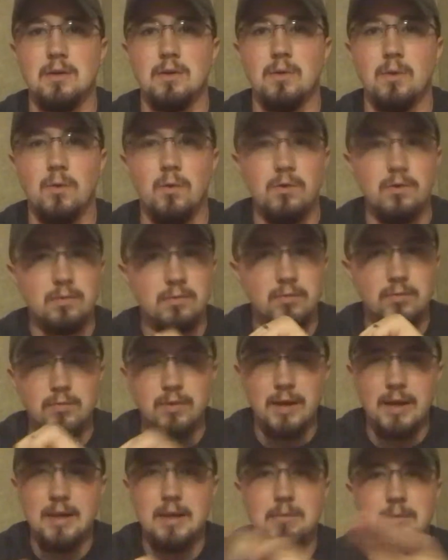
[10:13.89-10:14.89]
or
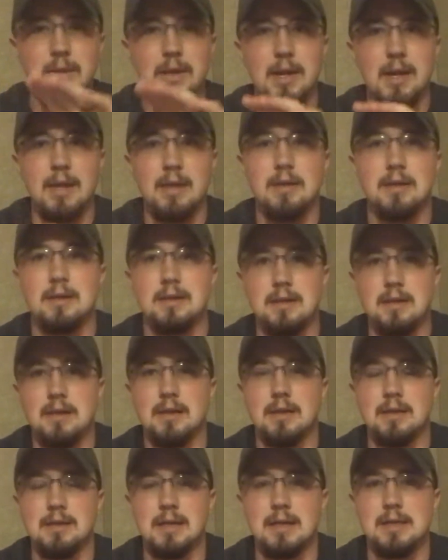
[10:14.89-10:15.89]
rack it back,
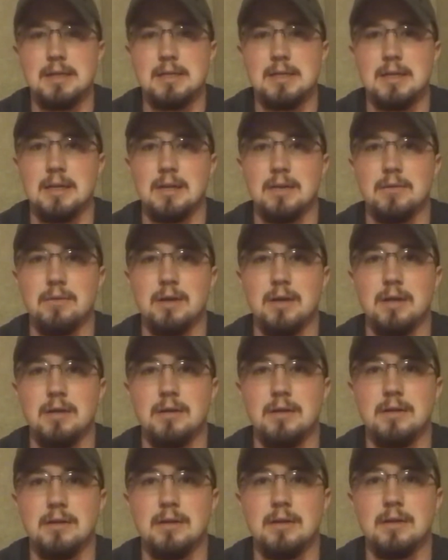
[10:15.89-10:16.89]
get that second round
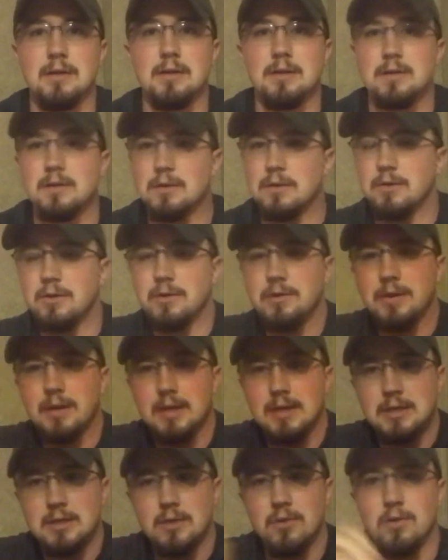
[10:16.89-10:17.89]
in there, go to your
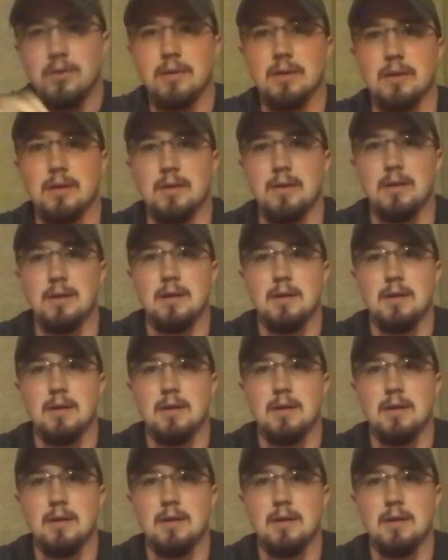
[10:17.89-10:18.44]
next target,